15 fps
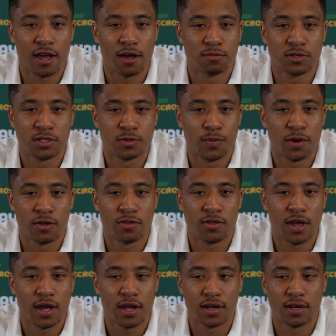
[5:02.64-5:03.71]
helps us both
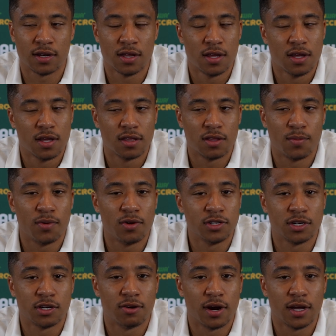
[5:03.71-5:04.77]
out, and the
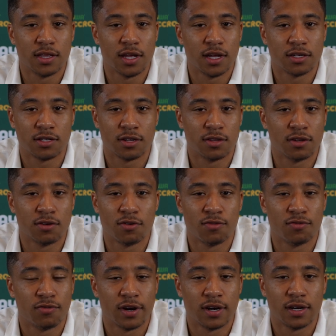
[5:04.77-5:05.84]
boys are great there, so they're all
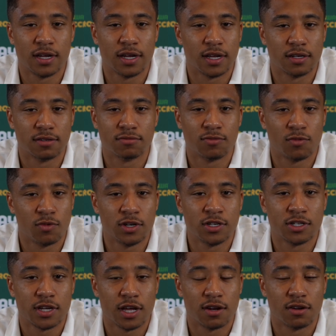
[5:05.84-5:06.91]
friendly and we
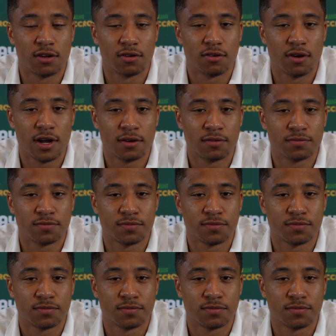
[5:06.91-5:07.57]
just get along great.